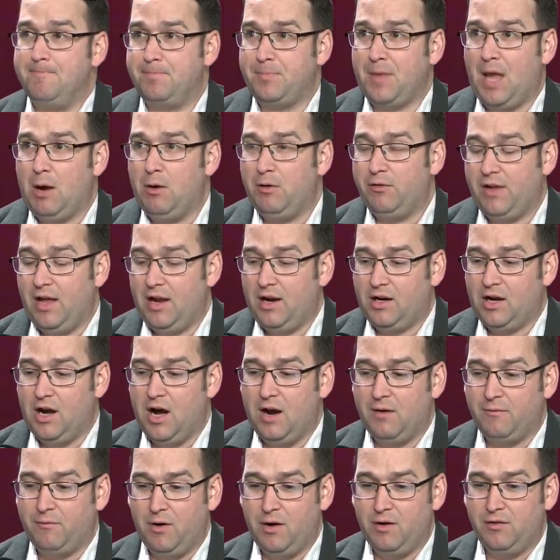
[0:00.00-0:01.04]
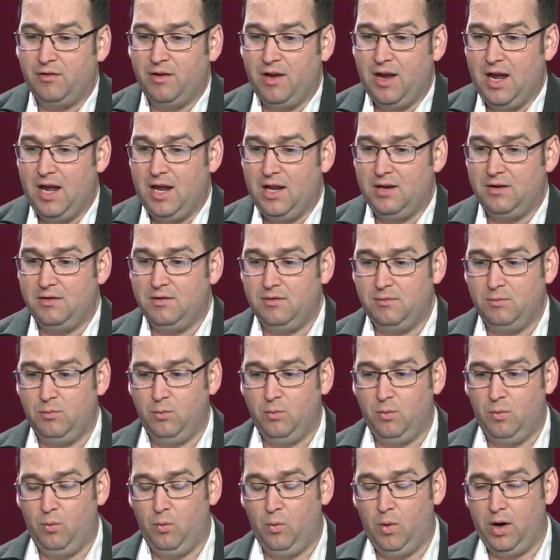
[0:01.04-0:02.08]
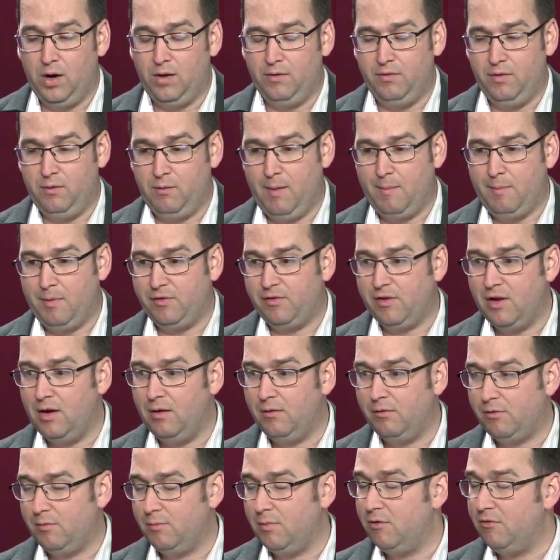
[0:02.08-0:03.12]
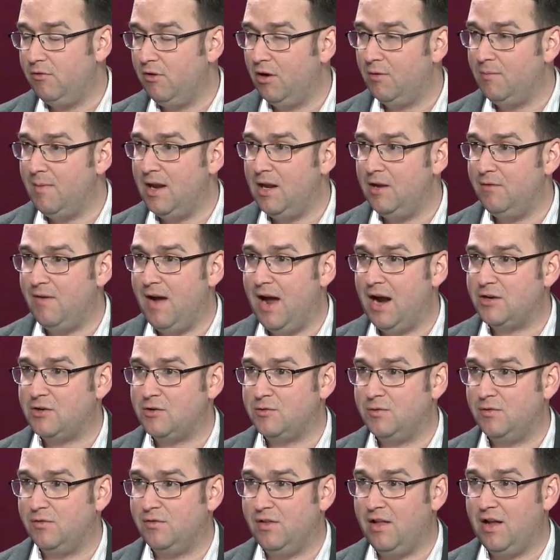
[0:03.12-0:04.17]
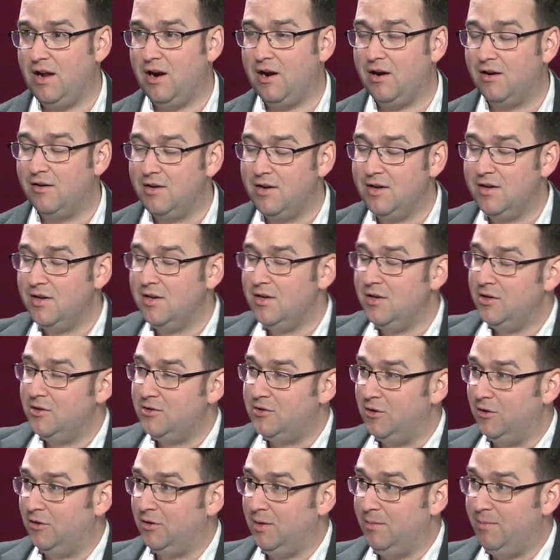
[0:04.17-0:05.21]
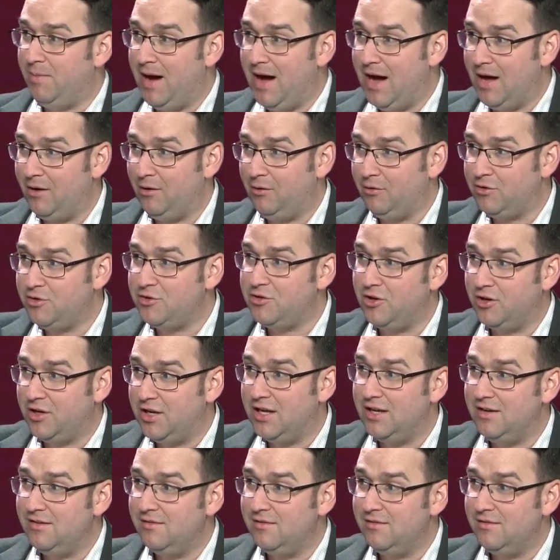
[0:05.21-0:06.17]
I was at a conference, and one of the representatives from the drug manufacturers was there, took the bottle, shook it,